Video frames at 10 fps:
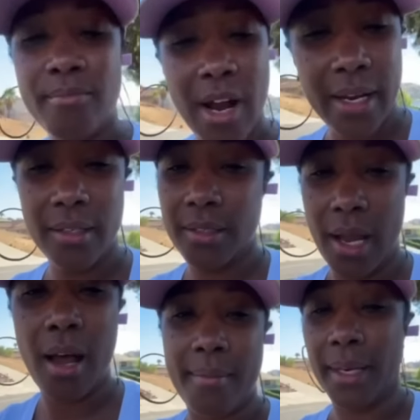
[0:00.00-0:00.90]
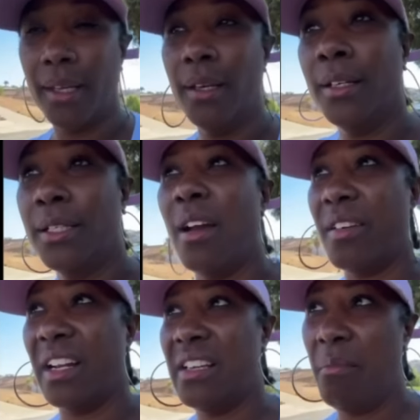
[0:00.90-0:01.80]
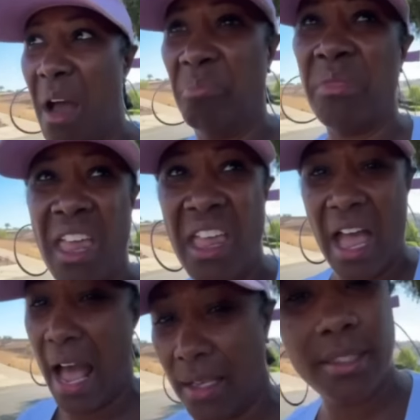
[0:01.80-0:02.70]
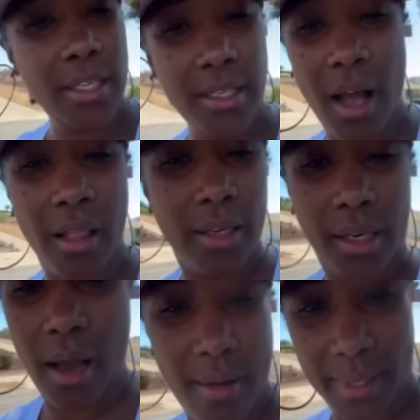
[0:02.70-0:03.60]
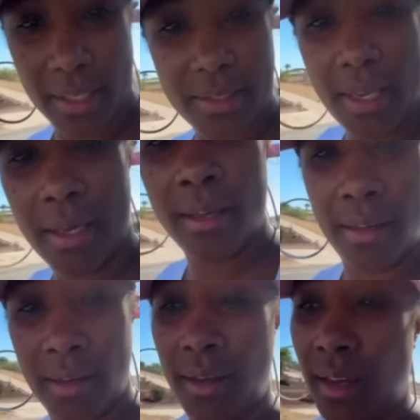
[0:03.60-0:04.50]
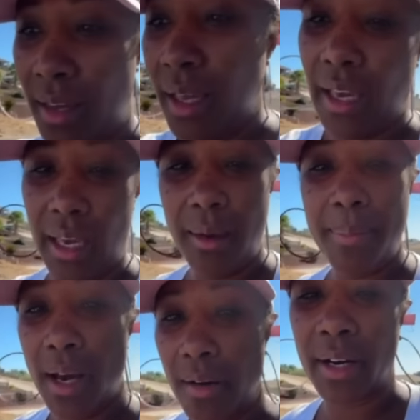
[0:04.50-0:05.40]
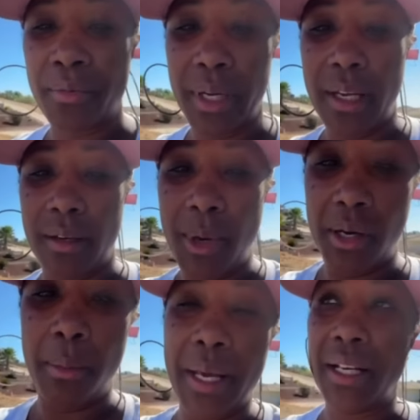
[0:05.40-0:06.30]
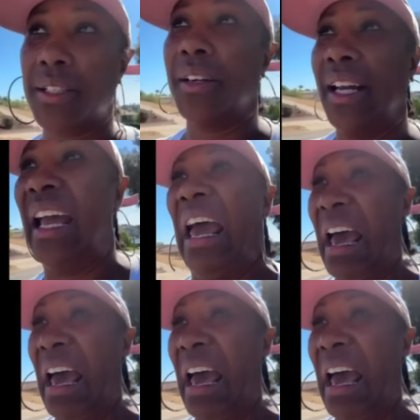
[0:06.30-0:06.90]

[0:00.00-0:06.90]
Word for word: I'm writing his comedy. She over there talking about, I see y'all in the comments. And he be over there reading them on the big screen.